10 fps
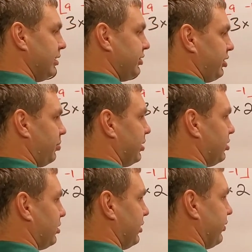Zero
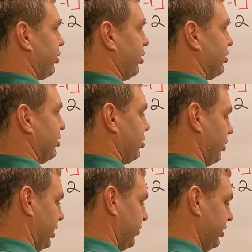plus twelve, of course, is
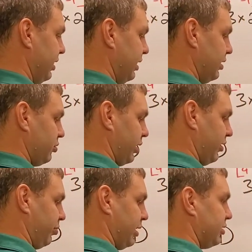twelve.
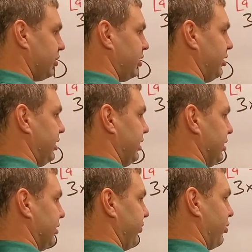twelve plus thirty
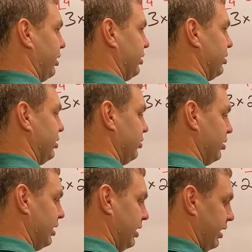is forty-two.
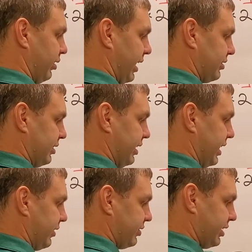And lastly,
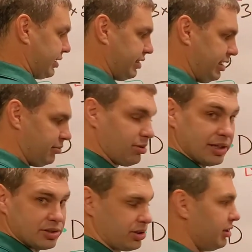negative sixteen
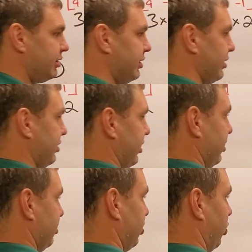plus thirty-six
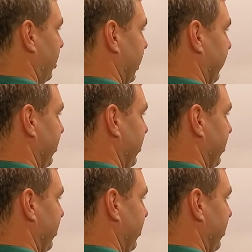is twenty.